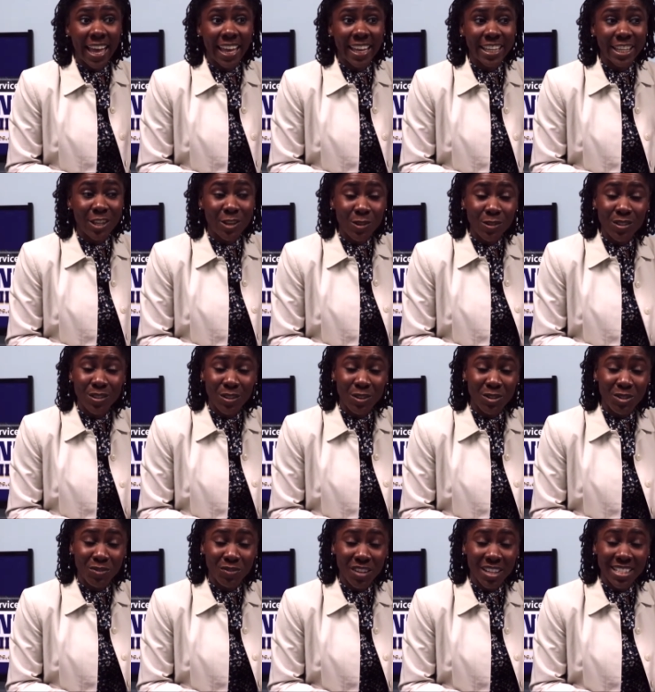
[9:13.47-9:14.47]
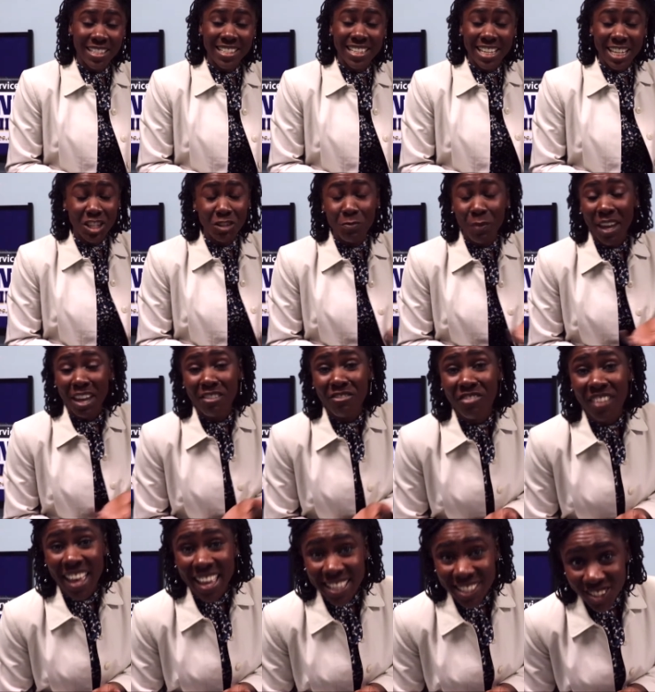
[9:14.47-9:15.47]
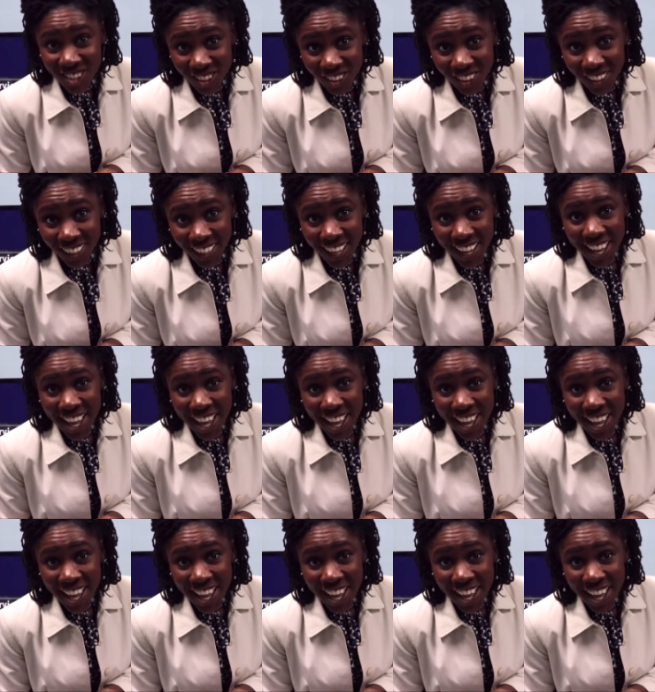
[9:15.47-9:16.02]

using those funds to get you paid faster.